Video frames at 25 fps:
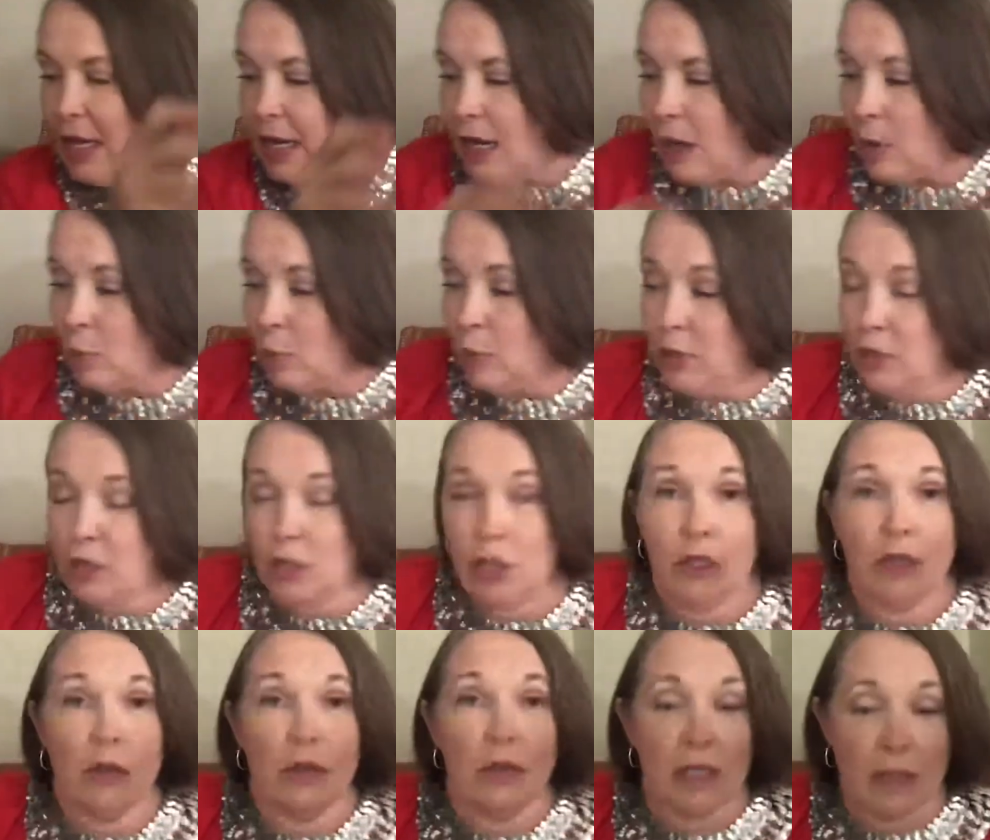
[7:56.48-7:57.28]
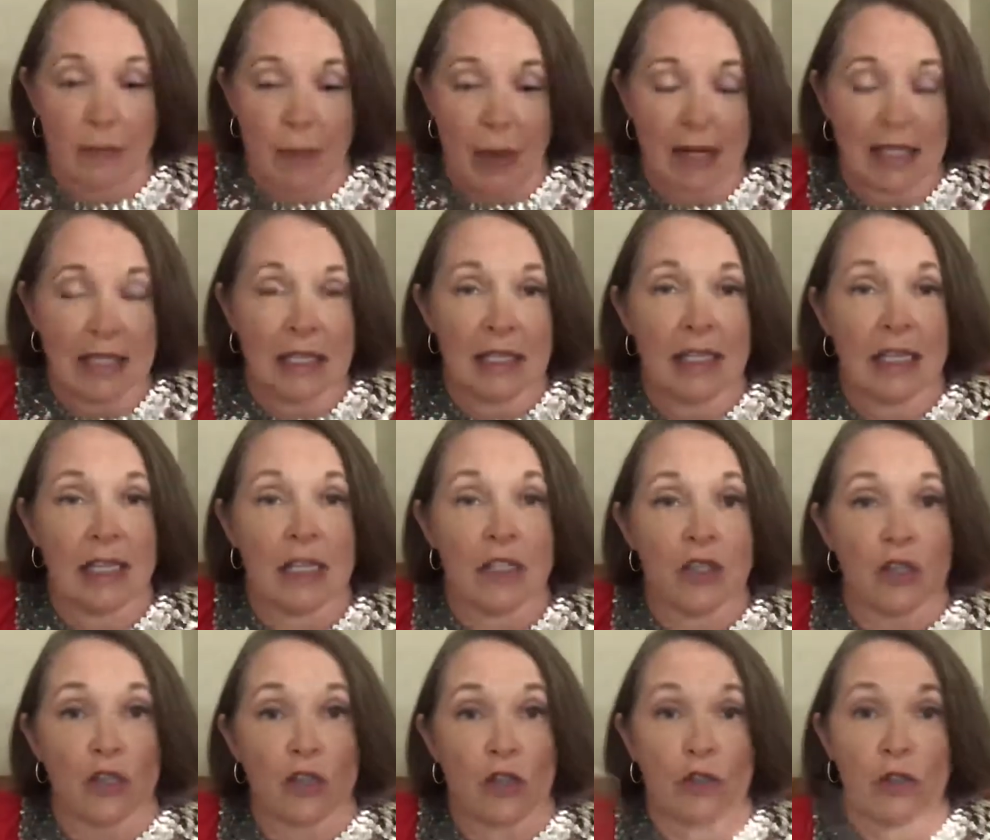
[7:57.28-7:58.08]
I would use my
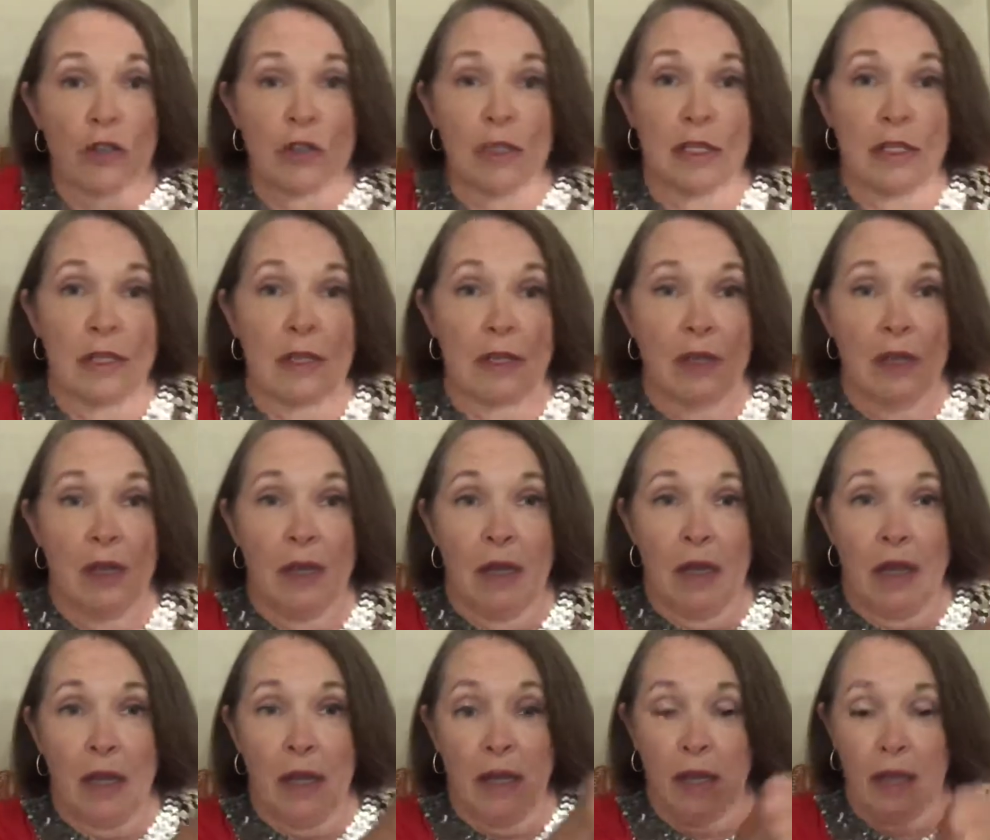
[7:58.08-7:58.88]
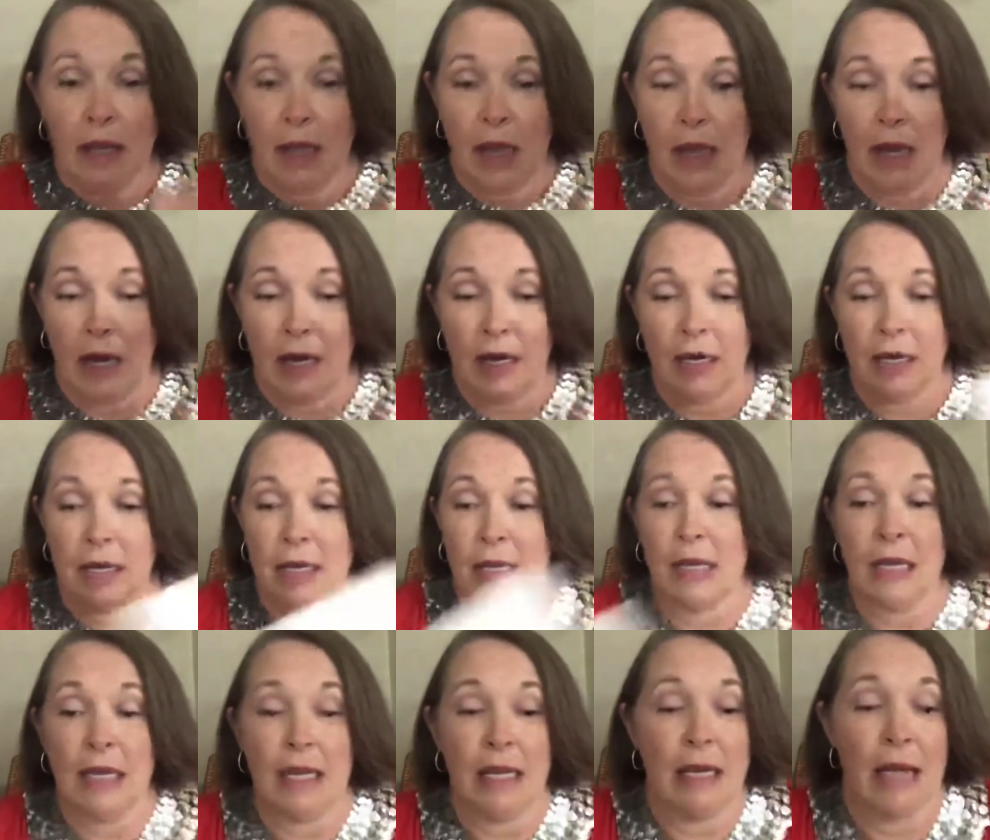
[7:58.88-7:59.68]
scissors and cut it
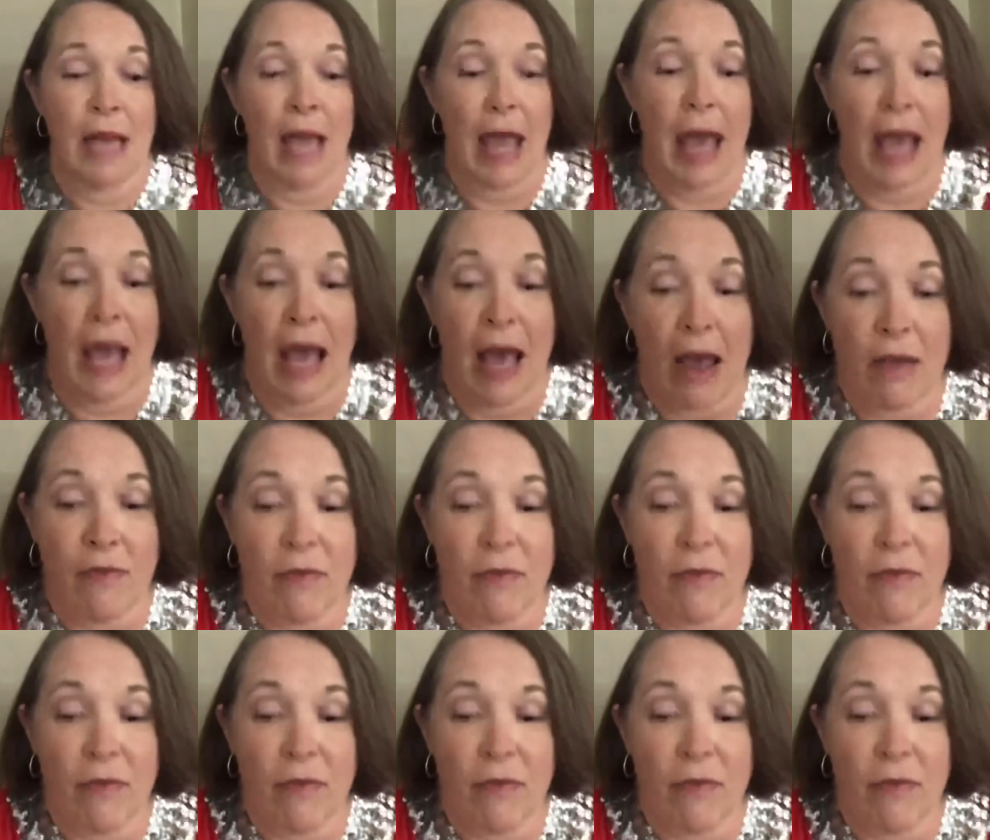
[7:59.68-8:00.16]
in half.